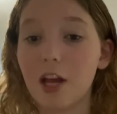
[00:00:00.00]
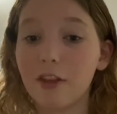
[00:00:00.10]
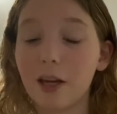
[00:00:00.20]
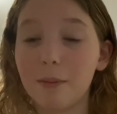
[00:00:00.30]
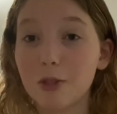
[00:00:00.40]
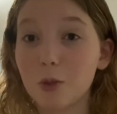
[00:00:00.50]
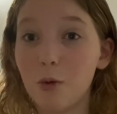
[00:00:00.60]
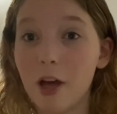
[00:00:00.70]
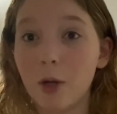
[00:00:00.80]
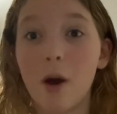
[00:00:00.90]
that I'm in
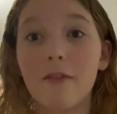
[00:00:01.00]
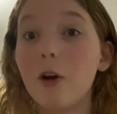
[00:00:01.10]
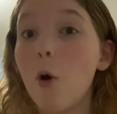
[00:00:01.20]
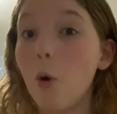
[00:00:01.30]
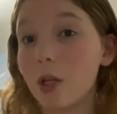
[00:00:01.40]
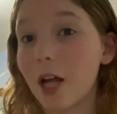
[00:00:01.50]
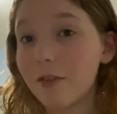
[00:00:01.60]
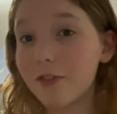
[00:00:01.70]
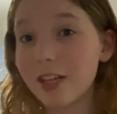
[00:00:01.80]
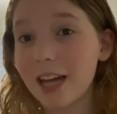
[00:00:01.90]
school, I don't have a whole lot
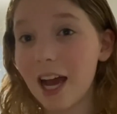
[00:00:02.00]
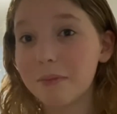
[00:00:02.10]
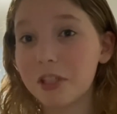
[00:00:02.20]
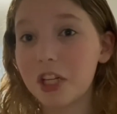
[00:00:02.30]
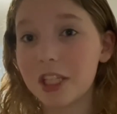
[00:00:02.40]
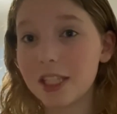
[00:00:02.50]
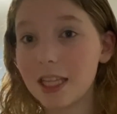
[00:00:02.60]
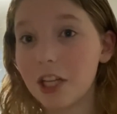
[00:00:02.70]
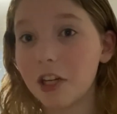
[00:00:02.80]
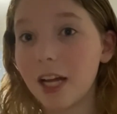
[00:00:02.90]
of free time to just
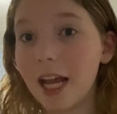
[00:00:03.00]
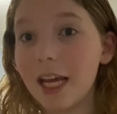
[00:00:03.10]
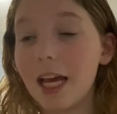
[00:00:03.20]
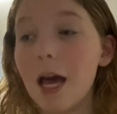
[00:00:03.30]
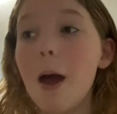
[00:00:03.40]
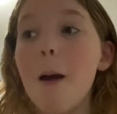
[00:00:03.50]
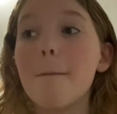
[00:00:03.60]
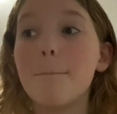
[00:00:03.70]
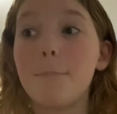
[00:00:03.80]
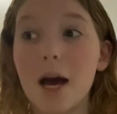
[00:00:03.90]
sit there and edit,
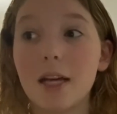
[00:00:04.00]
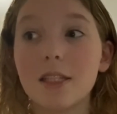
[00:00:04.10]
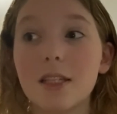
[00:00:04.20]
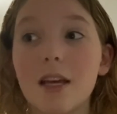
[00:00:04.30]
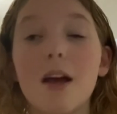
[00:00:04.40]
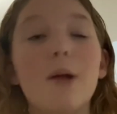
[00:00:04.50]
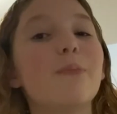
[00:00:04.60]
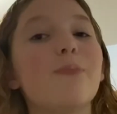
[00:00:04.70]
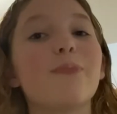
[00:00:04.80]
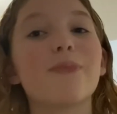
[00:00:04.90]
but
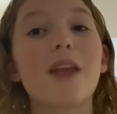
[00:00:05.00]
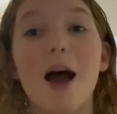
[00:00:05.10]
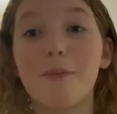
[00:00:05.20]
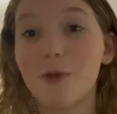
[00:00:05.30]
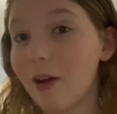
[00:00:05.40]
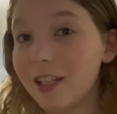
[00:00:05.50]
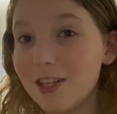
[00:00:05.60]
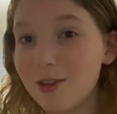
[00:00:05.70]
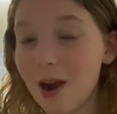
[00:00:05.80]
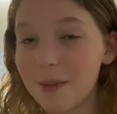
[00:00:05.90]
I'm going
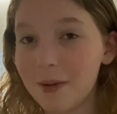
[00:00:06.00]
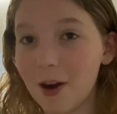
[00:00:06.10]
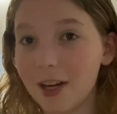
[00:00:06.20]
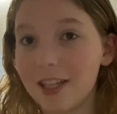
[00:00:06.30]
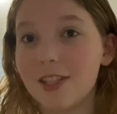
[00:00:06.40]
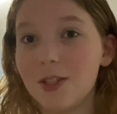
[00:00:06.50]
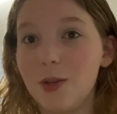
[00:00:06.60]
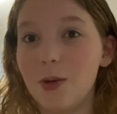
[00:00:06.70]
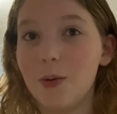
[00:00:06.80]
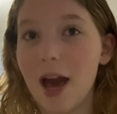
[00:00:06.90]
to try my hardest
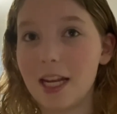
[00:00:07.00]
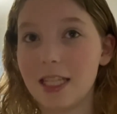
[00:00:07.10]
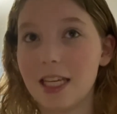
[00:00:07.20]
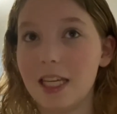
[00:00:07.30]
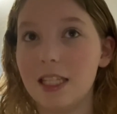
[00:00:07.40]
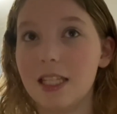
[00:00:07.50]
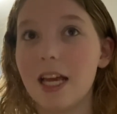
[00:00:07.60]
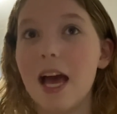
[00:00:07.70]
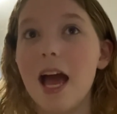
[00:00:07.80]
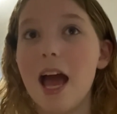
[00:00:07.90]
to edit these
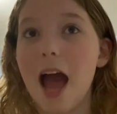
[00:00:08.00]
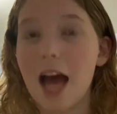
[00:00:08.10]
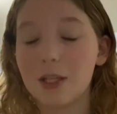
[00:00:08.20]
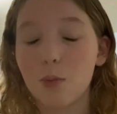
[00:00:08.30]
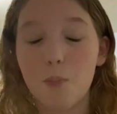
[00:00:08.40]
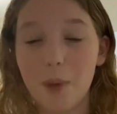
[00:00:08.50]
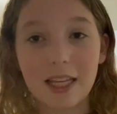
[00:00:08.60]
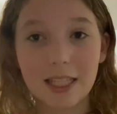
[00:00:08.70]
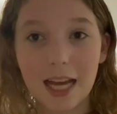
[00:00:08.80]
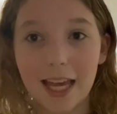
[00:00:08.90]
as
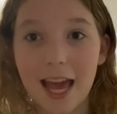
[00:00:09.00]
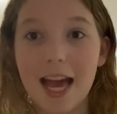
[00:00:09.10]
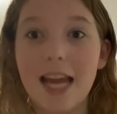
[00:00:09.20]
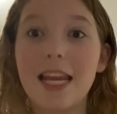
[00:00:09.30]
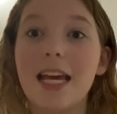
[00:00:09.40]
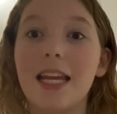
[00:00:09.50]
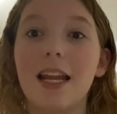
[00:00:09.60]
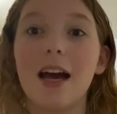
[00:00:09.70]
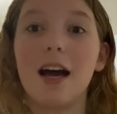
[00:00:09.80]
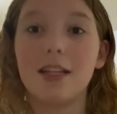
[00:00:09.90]
best I can
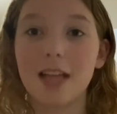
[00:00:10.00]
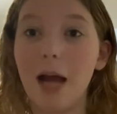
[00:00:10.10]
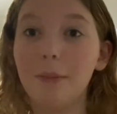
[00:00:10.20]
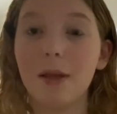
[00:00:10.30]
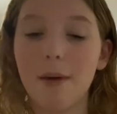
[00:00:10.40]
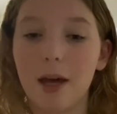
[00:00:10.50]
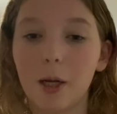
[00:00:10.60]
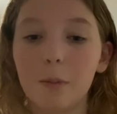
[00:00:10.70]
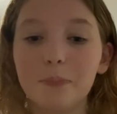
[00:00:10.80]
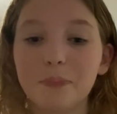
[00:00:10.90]
in a timely manner.